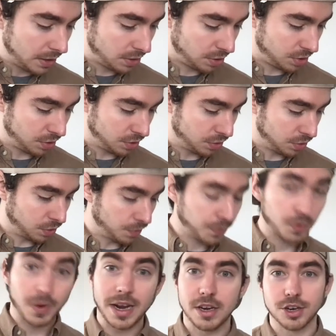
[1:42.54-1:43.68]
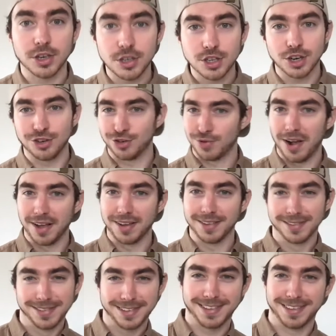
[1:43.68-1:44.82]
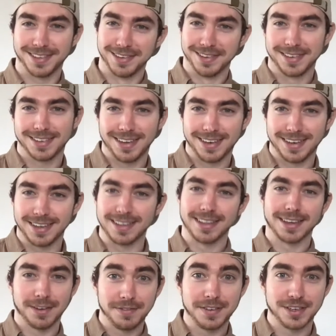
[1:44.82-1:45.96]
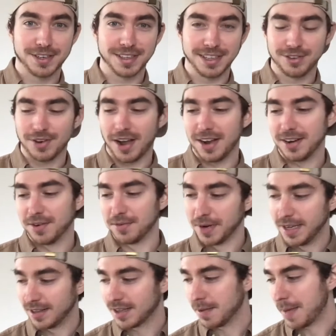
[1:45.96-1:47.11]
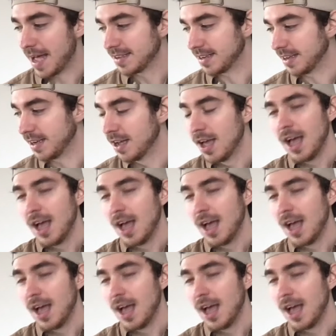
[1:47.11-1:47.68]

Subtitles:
to start drawing. This is so exciting, officially draw in a real capacity.